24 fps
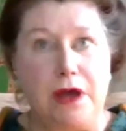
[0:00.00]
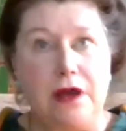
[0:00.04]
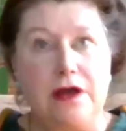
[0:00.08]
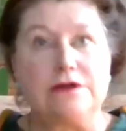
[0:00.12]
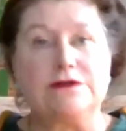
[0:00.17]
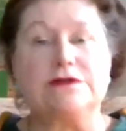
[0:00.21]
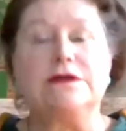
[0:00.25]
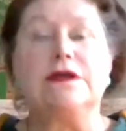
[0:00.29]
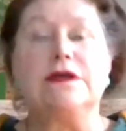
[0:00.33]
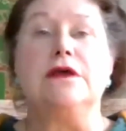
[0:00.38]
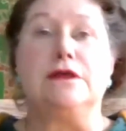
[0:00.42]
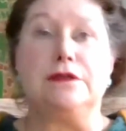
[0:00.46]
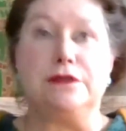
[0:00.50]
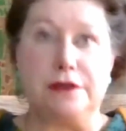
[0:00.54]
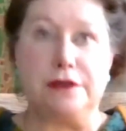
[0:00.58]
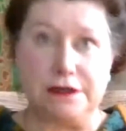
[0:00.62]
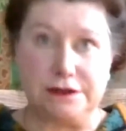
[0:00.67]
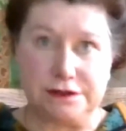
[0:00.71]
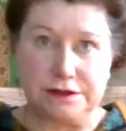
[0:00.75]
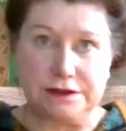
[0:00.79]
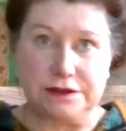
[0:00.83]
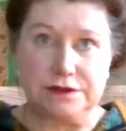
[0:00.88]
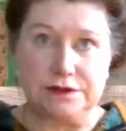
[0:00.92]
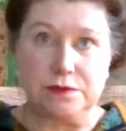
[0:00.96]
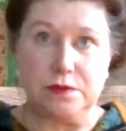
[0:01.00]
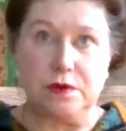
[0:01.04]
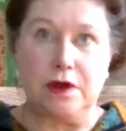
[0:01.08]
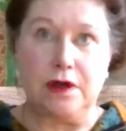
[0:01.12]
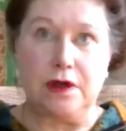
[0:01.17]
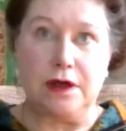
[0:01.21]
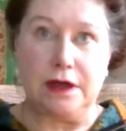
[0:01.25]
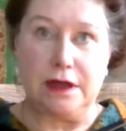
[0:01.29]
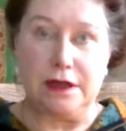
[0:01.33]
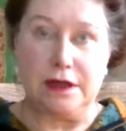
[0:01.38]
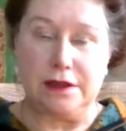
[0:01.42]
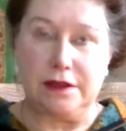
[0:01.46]
But this is
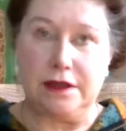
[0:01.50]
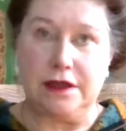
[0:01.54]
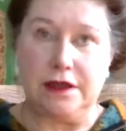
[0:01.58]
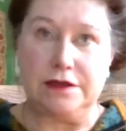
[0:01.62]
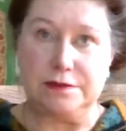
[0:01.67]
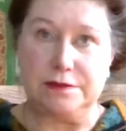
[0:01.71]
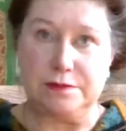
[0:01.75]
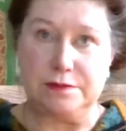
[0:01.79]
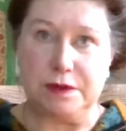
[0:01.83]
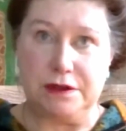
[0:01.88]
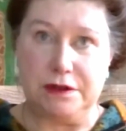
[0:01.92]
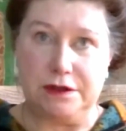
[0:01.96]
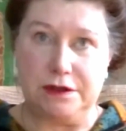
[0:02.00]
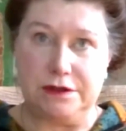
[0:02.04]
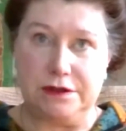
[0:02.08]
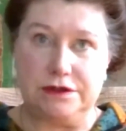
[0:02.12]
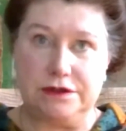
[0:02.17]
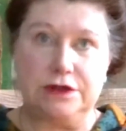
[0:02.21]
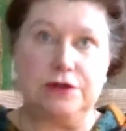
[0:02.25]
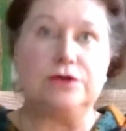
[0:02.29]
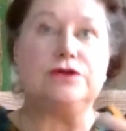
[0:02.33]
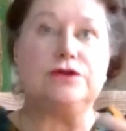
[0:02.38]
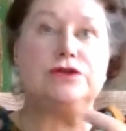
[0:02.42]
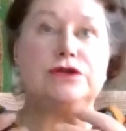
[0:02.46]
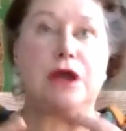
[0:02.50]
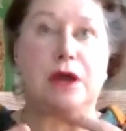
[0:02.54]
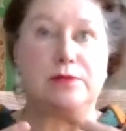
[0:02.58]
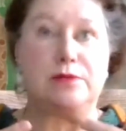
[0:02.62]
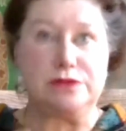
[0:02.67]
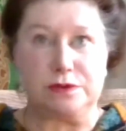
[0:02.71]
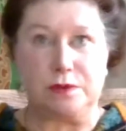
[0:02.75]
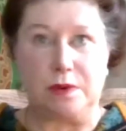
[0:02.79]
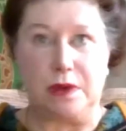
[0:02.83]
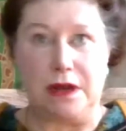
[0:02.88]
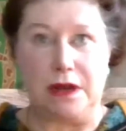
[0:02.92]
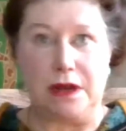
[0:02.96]
why there has been this huge
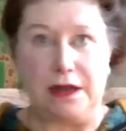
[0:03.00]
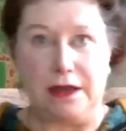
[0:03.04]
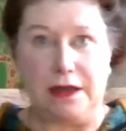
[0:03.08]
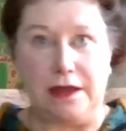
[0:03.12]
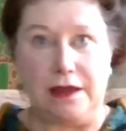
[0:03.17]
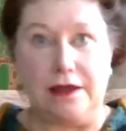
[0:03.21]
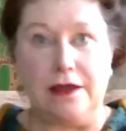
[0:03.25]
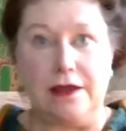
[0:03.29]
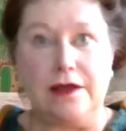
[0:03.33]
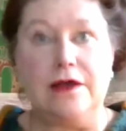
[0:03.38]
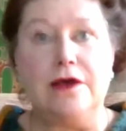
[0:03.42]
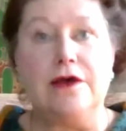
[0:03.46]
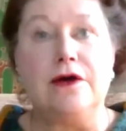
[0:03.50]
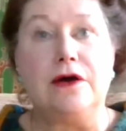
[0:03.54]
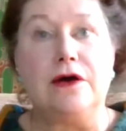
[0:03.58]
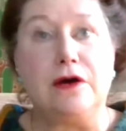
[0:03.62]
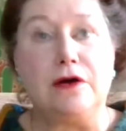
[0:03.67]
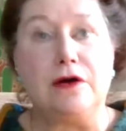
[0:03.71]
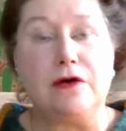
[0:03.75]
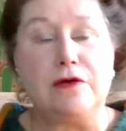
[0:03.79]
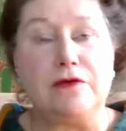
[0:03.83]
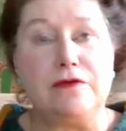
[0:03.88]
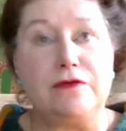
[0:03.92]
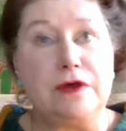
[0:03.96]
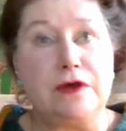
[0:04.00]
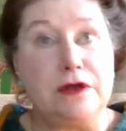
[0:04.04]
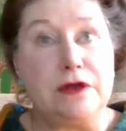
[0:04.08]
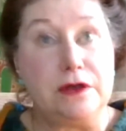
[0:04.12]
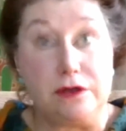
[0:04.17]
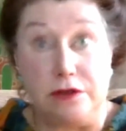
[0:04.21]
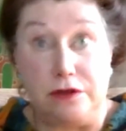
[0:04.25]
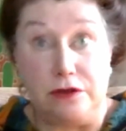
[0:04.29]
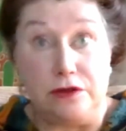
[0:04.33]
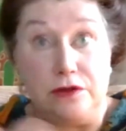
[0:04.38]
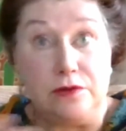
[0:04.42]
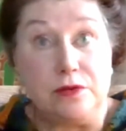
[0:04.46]
upswelling of
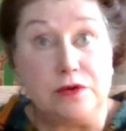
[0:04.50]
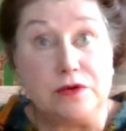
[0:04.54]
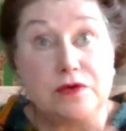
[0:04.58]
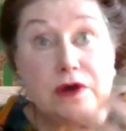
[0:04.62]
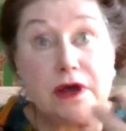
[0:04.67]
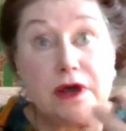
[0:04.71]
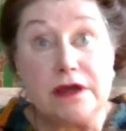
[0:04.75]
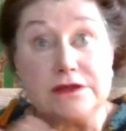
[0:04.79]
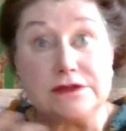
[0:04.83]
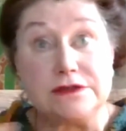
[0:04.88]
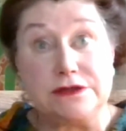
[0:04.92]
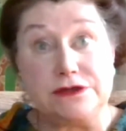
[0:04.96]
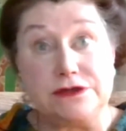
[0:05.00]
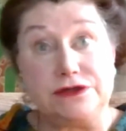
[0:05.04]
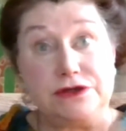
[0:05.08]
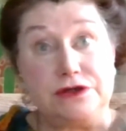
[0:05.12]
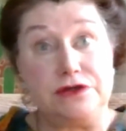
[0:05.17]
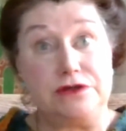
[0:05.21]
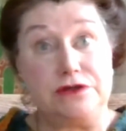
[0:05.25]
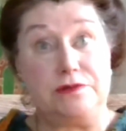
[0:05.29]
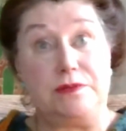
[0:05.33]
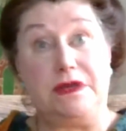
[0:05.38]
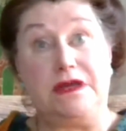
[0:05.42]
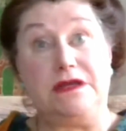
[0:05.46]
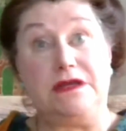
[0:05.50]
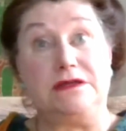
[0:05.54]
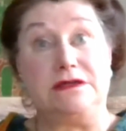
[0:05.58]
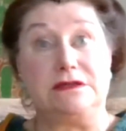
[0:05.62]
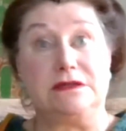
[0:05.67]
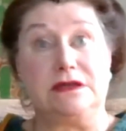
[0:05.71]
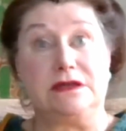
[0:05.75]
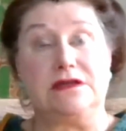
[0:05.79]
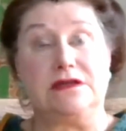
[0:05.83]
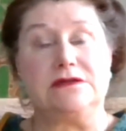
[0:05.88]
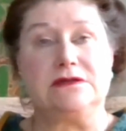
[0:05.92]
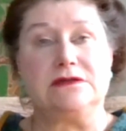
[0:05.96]
human rights issues being
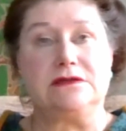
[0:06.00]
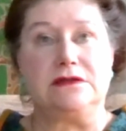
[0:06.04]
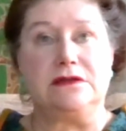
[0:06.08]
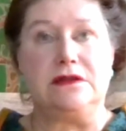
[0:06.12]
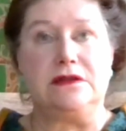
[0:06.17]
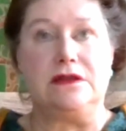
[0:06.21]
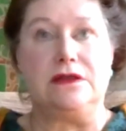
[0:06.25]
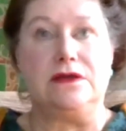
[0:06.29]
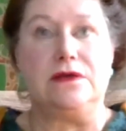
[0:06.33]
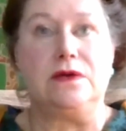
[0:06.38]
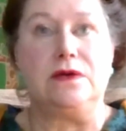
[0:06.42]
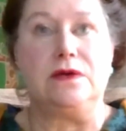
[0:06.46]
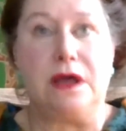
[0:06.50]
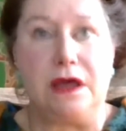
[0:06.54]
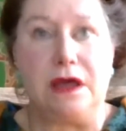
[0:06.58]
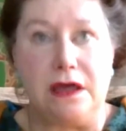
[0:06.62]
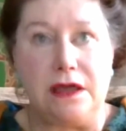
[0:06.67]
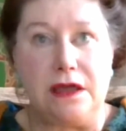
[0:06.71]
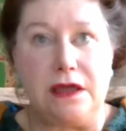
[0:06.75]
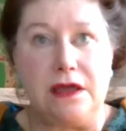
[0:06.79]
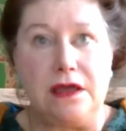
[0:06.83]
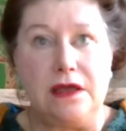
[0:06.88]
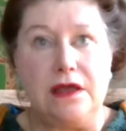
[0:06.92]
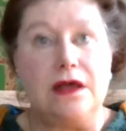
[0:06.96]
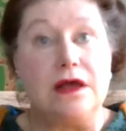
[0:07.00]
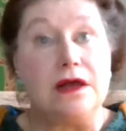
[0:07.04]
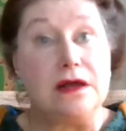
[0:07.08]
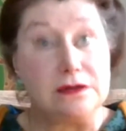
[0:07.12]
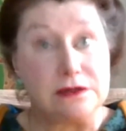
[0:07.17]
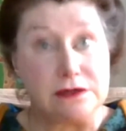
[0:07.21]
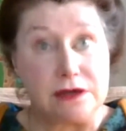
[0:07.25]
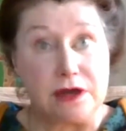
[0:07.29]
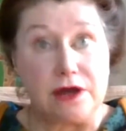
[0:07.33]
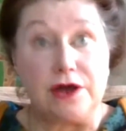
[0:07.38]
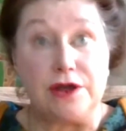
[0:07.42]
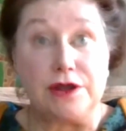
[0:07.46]
discussed in the UK
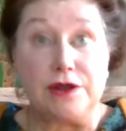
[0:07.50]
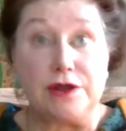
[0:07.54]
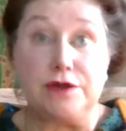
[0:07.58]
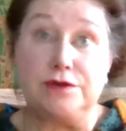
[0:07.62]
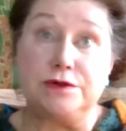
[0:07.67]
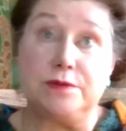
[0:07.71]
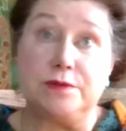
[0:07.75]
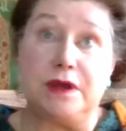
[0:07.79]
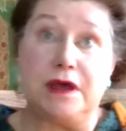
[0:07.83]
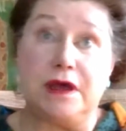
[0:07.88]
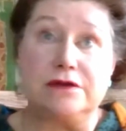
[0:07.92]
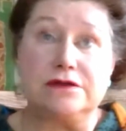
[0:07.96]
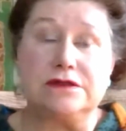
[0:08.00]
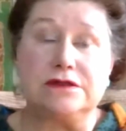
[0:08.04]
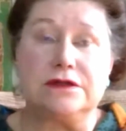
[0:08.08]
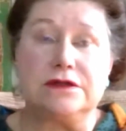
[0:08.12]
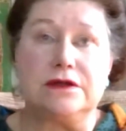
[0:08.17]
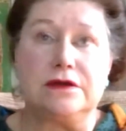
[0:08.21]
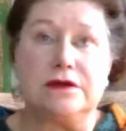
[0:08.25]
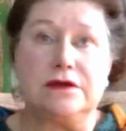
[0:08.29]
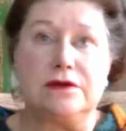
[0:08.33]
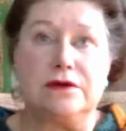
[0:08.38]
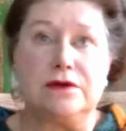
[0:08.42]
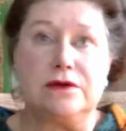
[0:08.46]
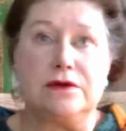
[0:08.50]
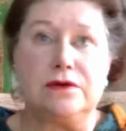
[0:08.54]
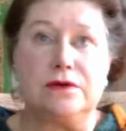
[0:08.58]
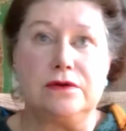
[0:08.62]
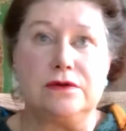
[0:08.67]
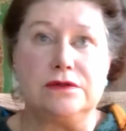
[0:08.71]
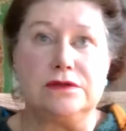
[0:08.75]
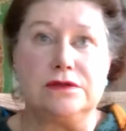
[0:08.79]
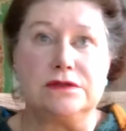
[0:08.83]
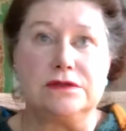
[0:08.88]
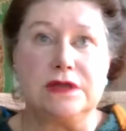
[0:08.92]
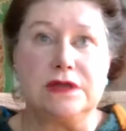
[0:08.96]
and argued about in our
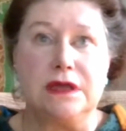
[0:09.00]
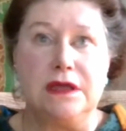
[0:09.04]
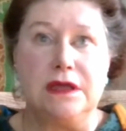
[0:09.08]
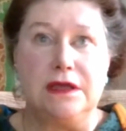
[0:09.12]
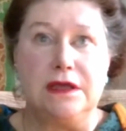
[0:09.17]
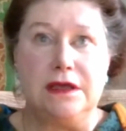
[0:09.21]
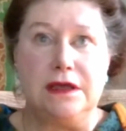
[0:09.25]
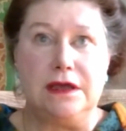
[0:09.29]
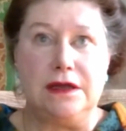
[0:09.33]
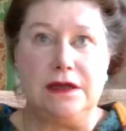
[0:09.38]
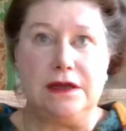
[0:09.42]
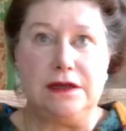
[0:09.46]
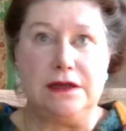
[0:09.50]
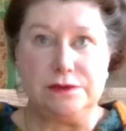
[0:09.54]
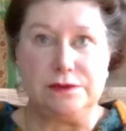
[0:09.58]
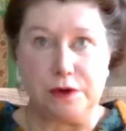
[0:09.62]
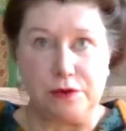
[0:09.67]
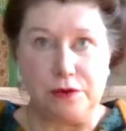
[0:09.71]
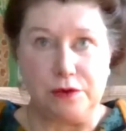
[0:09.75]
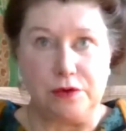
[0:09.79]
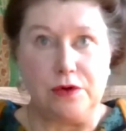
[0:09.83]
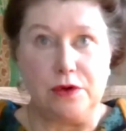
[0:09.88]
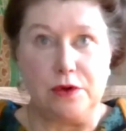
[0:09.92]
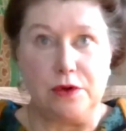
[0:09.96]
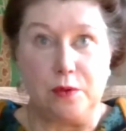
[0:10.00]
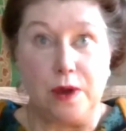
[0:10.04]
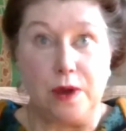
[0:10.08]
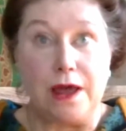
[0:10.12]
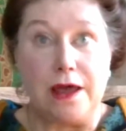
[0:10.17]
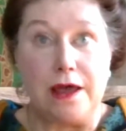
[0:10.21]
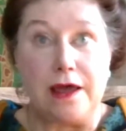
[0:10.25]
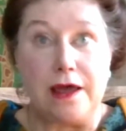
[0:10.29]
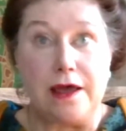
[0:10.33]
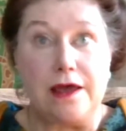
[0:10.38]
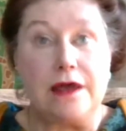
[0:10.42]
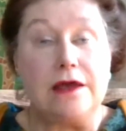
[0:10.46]
courts. And as we're all
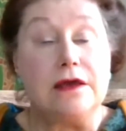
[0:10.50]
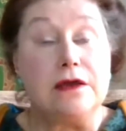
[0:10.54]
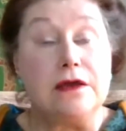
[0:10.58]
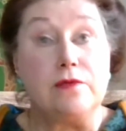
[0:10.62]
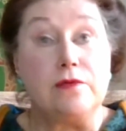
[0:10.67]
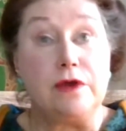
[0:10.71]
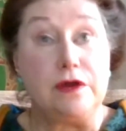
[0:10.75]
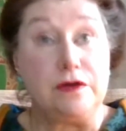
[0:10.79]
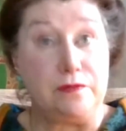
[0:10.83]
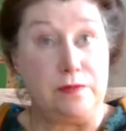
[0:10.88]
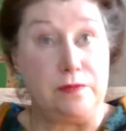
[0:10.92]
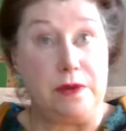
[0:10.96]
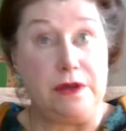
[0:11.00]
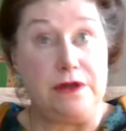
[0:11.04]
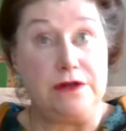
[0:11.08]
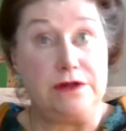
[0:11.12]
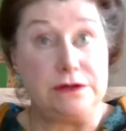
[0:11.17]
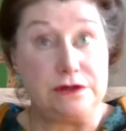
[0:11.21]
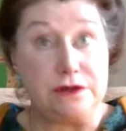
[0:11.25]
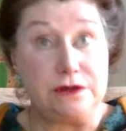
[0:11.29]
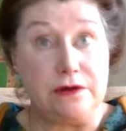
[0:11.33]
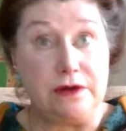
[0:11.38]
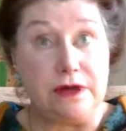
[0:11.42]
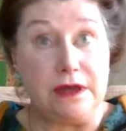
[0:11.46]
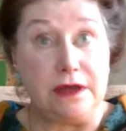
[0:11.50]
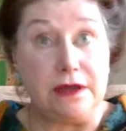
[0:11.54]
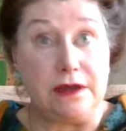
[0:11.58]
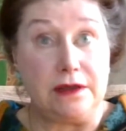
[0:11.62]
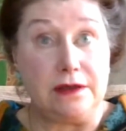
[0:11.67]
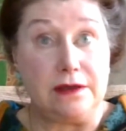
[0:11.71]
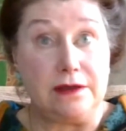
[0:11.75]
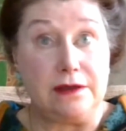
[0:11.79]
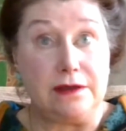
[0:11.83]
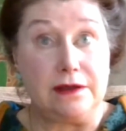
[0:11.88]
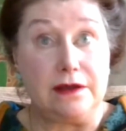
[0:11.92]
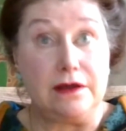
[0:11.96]
aware, we've been
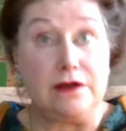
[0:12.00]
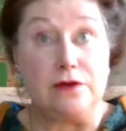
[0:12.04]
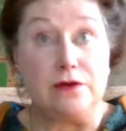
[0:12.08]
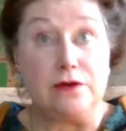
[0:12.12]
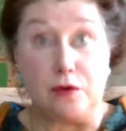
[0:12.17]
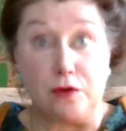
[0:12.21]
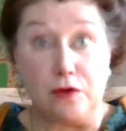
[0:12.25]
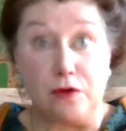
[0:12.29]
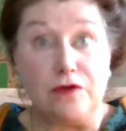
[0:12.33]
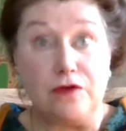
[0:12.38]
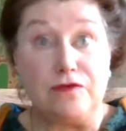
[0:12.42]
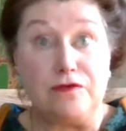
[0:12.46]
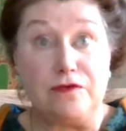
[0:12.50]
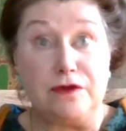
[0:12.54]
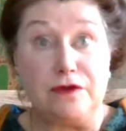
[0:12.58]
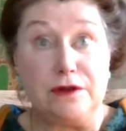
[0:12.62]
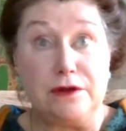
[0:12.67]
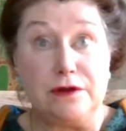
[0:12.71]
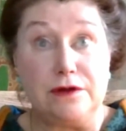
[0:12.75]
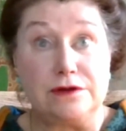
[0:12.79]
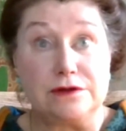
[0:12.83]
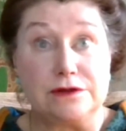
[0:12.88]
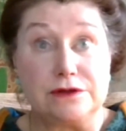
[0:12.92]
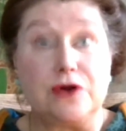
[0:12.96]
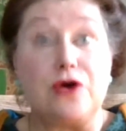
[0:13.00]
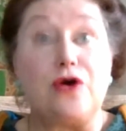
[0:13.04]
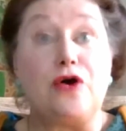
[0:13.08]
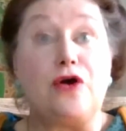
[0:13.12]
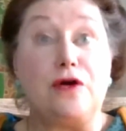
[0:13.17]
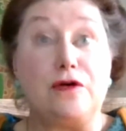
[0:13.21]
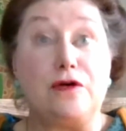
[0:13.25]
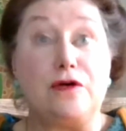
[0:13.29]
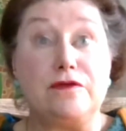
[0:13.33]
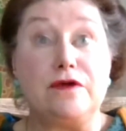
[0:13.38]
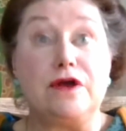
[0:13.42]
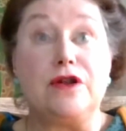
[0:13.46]
doing an awful lot
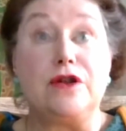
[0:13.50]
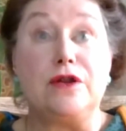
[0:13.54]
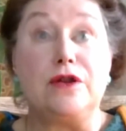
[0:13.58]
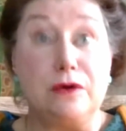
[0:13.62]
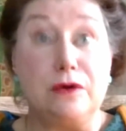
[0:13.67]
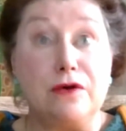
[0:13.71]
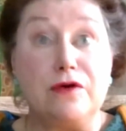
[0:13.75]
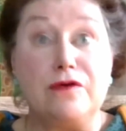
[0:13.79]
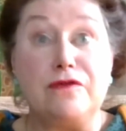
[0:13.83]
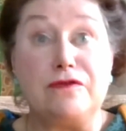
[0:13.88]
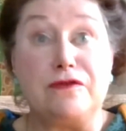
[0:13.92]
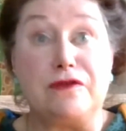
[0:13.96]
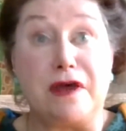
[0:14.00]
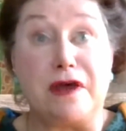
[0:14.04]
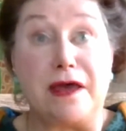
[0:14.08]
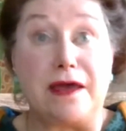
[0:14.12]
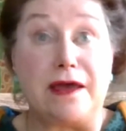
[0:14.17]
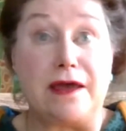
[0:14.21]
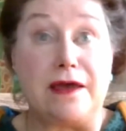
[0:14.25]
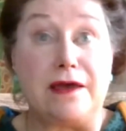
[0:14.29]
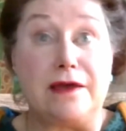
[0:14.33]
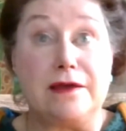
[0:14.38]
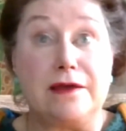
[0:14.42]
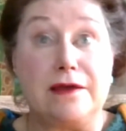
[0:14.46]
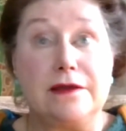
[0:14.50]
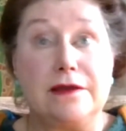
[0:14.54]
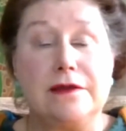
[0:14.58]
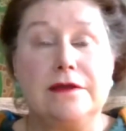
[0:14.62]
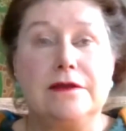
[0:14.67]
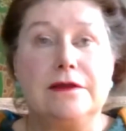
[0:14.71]
of lawfare